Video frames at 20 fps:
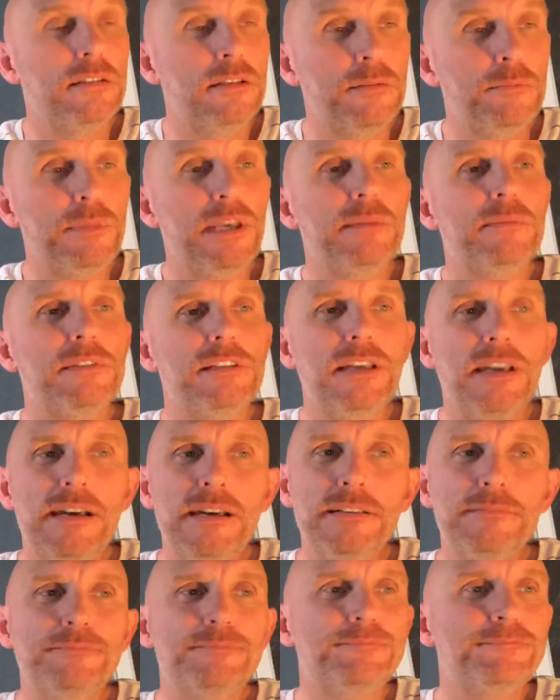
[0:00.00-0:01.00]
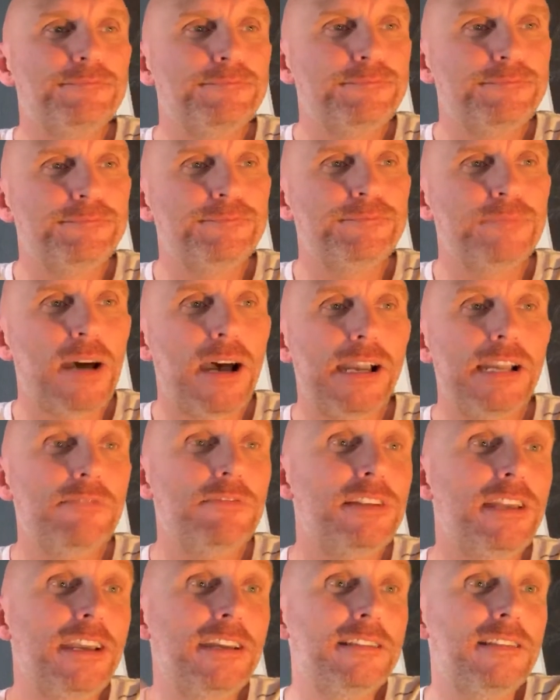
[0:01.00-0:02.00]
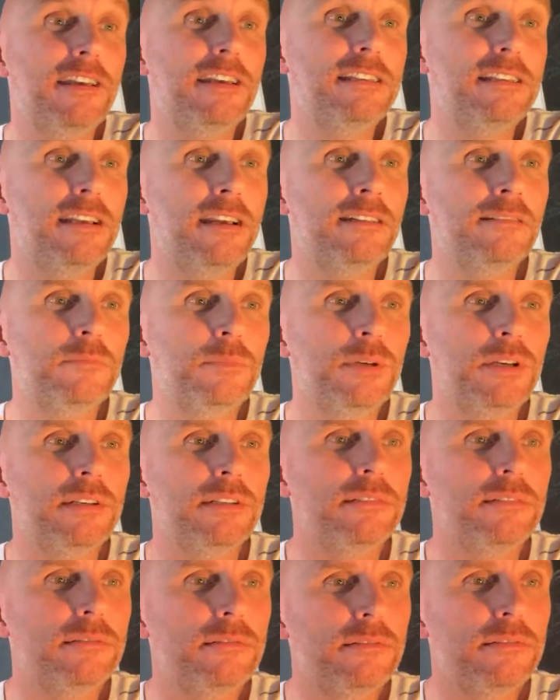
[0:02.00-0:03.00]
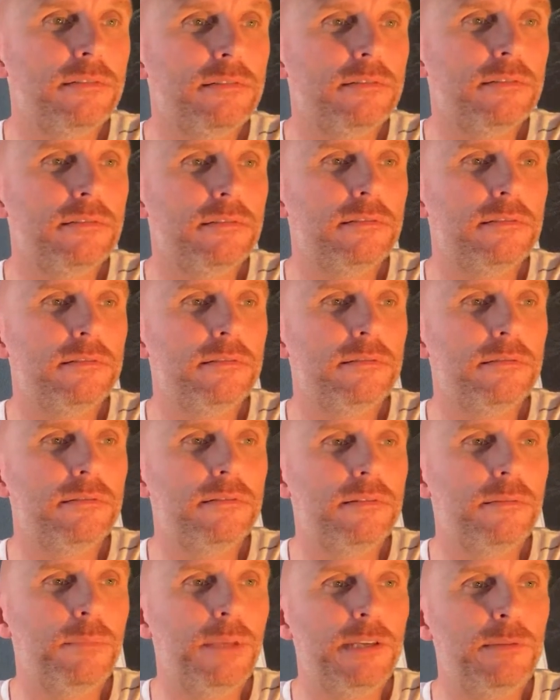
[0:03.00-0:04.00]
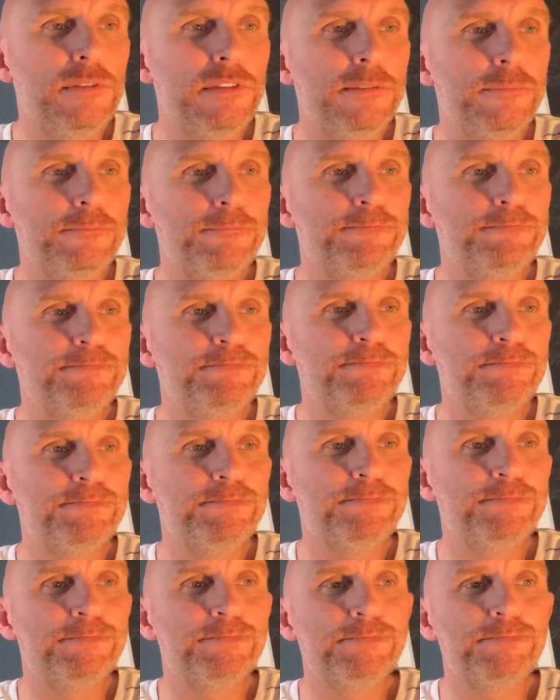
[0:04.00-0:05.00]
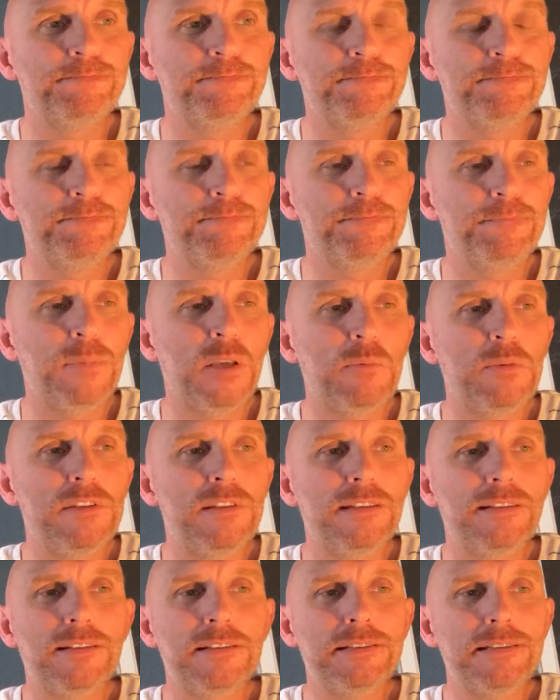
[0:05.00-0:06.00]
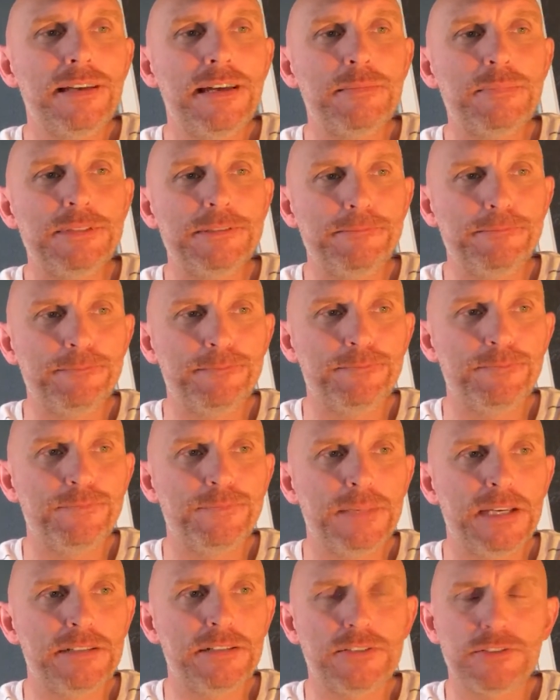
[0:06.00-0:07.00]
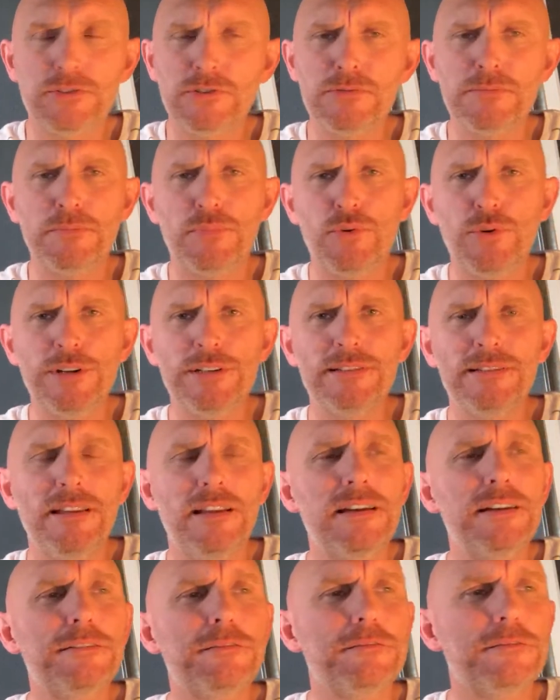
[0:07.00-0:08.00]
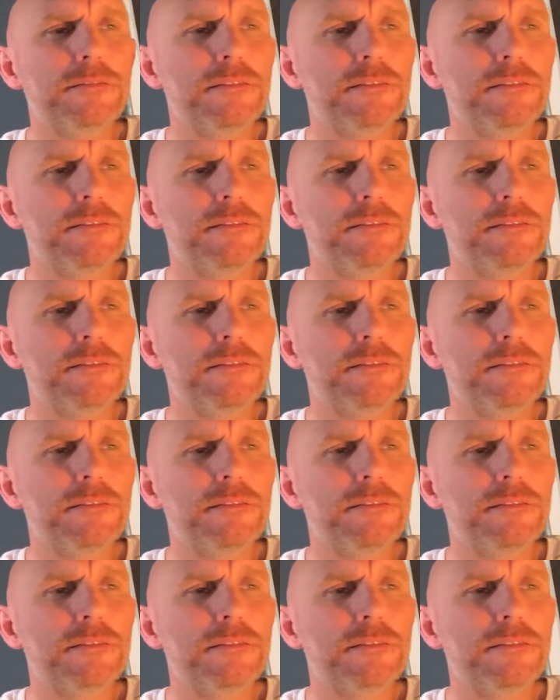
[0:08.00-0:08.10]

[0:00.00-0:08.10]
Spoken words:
Maybe, yeah. I haven't had that yet, but maybe that does happen at a certain point in life.